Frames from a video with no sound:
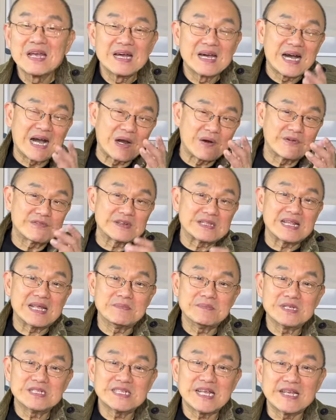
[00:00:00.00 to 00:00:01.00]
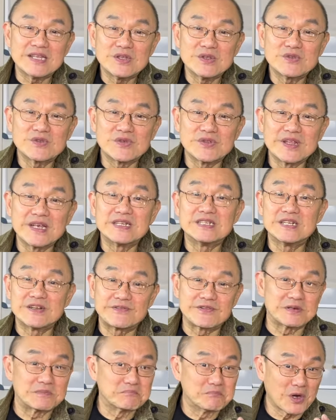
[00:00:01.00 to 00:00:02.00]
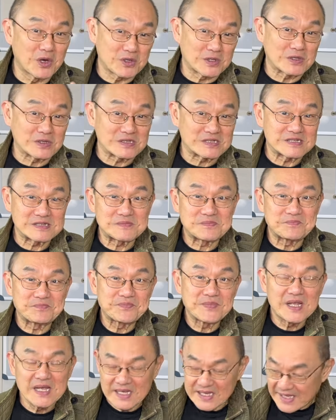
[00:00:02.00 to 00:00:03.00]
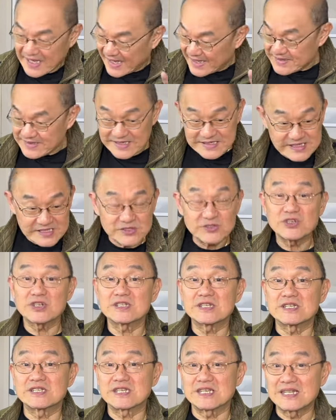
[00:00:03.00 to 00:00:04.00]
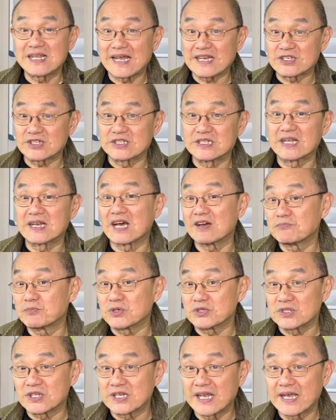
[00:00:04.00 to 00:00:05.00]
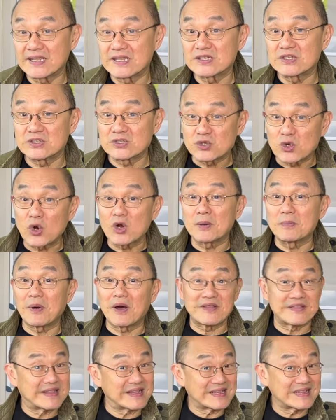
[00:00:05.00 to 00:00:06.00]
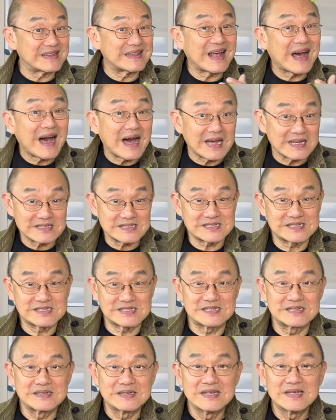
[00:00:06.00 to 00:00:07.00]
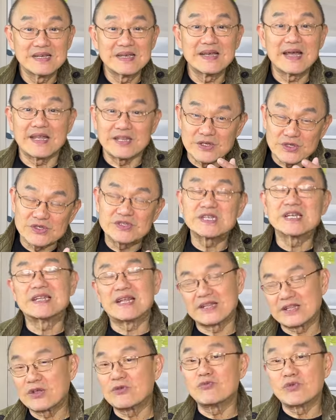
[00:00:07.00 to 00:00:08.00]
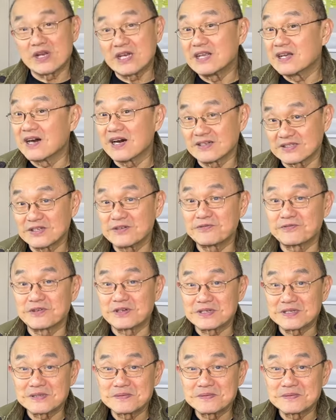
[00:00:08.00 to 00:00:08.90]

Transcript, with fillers: However, let me take you through their different models. And this is just a selection that I put together to talk about their lasts, and you see that they really are different.